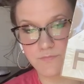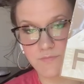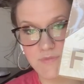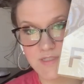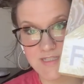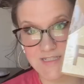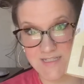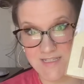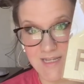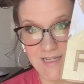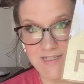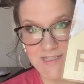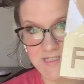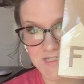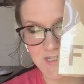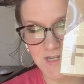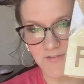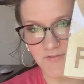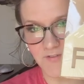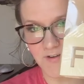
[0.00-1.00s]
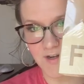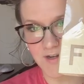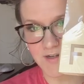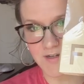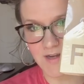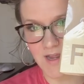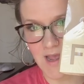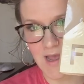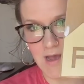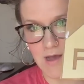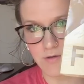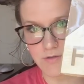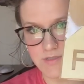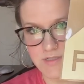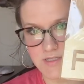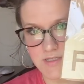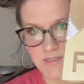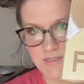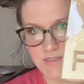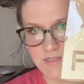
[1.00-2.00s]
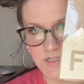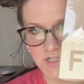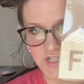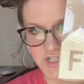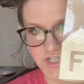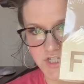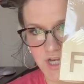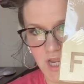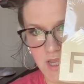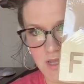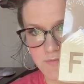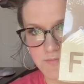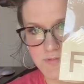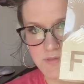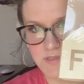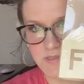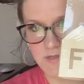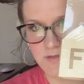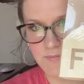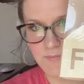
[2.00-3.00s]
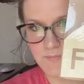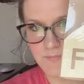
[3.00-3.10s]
six different houses and shapes.